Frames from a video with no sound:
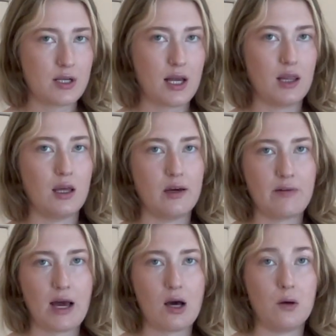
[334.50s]
I love
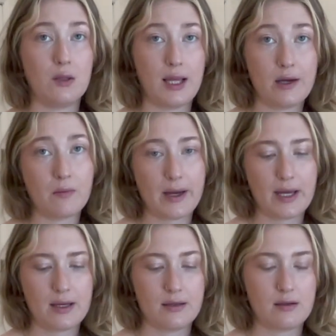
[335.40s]
how
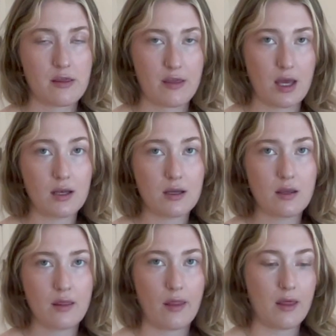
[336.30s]
lightweight and thin
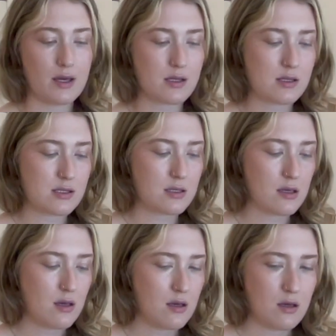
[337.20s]
this
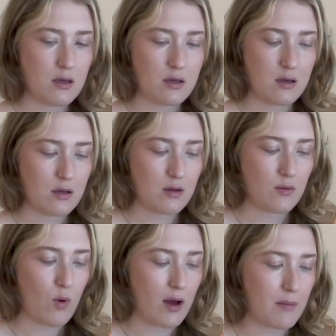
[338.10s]

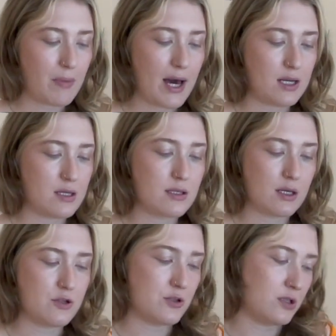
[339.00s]
Wacom pad is. I
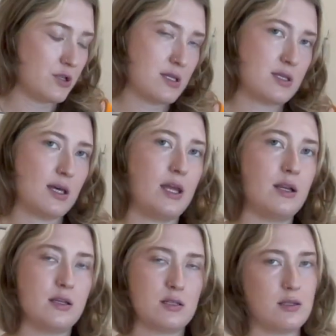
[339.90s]
usually just slide it
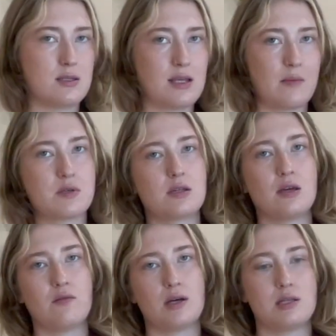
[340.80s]
into the same
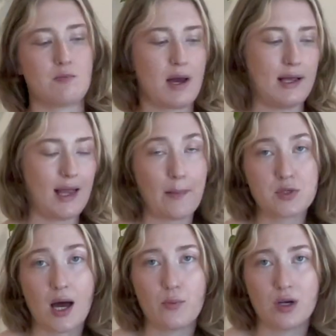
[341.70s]
sleeve as my
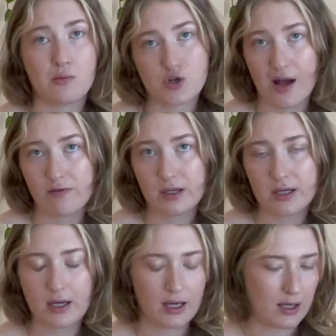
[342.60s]
laptop when I'm
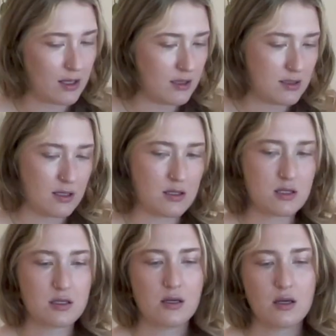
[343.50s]
traveling, and it does